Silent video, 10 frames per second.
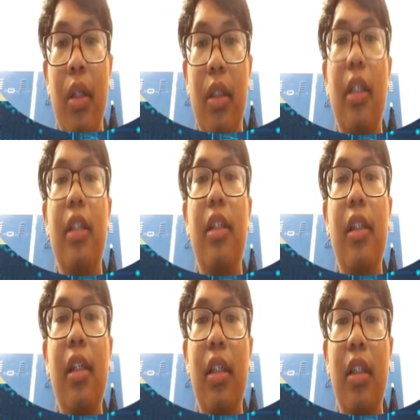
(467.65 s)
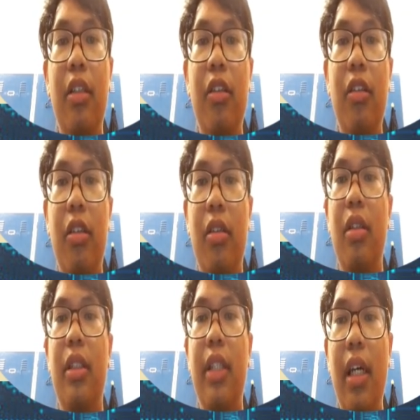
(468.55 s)
The Internet is used
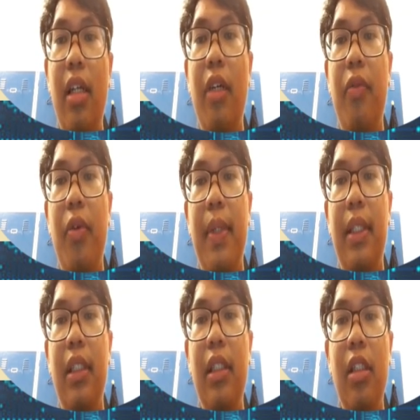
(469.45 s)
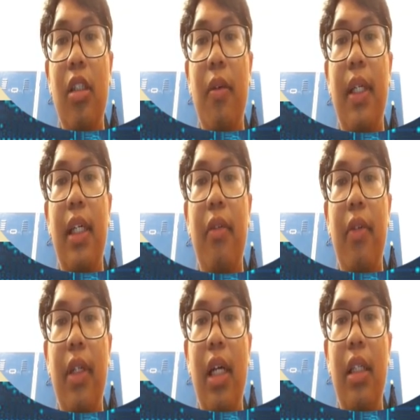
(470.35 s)
to share information, communicate
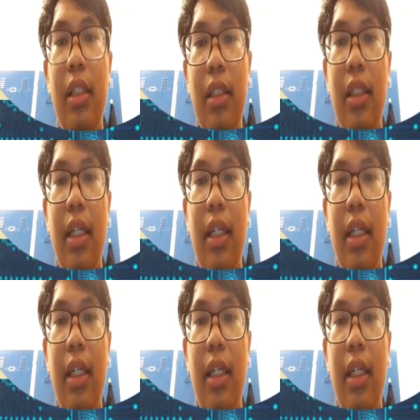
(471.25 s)
with others,